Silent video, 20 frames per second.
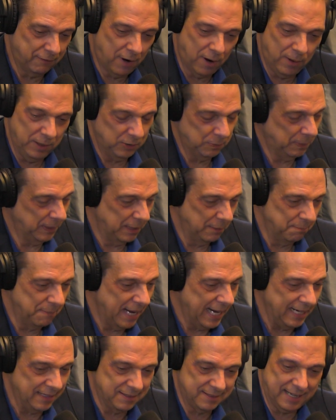always been
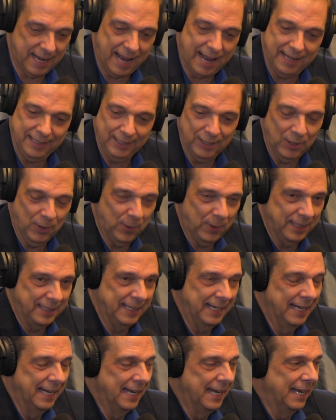amazed at,
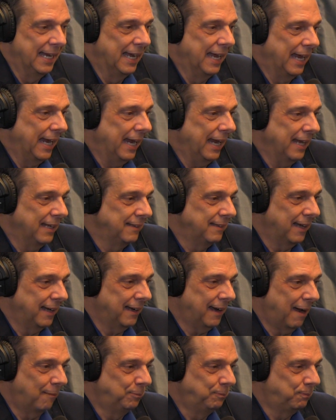And
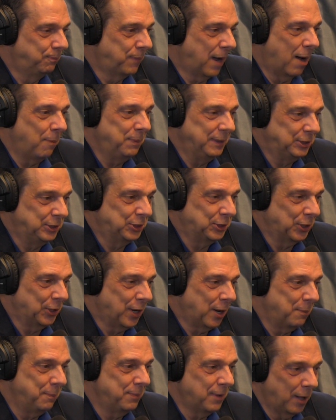I'll be sure
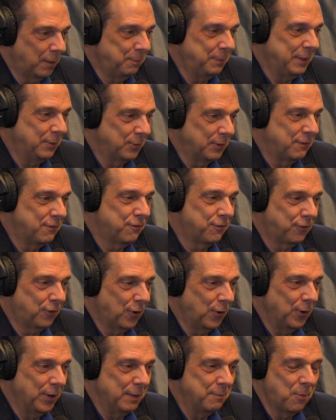I'll be
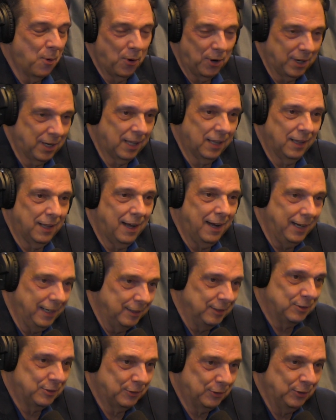referring more
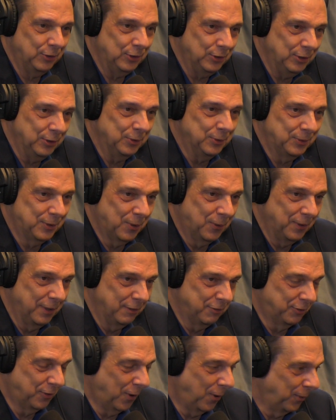clients to you going
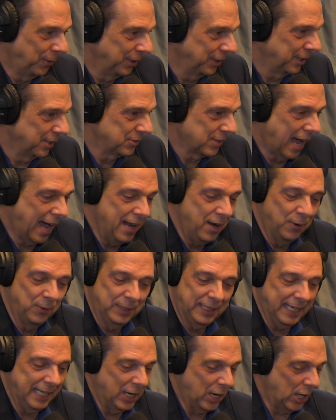forward because I
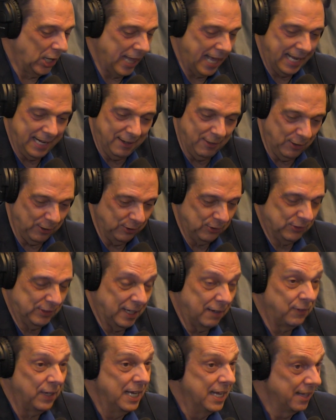don't get all that other
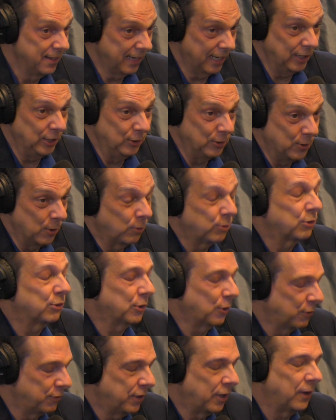stuff that you know
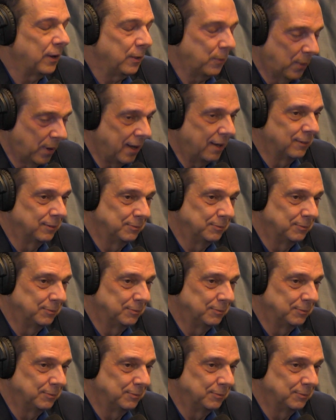so very well.